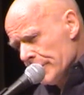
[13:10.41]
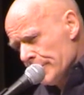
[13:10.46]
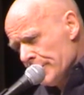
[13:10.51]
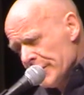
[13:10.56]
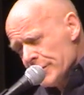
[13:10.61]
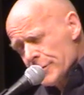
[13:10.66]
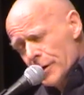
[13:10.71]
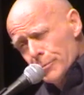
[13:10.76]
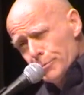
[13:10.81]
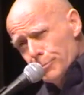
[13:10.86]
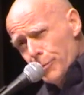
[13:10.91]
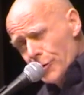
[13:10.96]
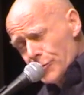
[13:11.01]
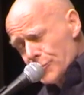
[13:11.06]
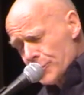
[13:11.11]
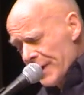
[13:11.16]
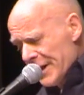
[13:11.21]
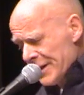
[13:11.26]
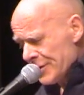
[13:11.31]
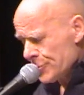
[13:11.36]
a place called
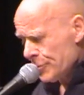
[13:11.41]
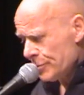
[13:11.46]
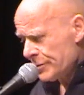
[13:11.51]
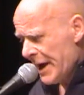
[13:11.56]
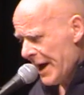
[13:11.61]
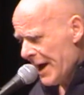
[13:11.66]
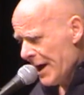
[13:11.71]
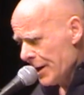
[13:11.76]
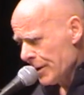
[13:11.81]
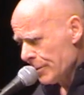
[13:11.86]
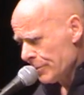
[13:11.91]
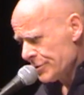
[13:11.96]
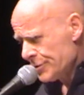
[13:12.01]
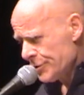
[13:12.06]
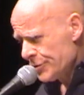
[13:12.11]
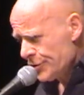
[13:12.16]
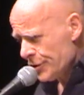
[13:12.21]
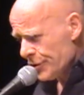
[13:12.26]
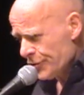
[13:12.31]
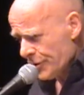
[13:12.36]
Buswell's Hotel, which
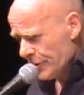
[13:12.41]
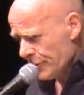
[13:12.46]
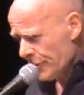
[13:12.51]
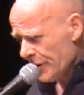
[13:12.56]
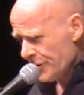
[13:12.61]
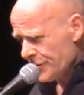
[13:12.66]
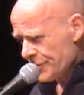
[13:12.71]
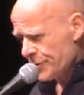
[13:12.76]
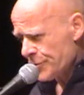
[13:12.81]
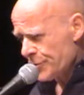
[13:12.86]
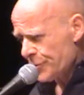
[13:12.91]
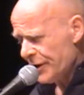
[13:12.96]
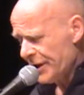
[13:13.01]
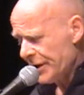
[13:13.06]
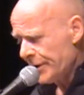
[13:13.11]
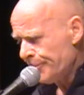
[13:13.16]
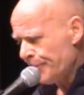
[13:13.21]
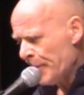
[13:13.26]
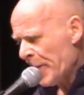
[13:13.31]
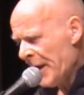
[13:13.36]
is just across the
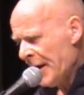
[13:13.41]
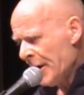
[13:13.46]
street,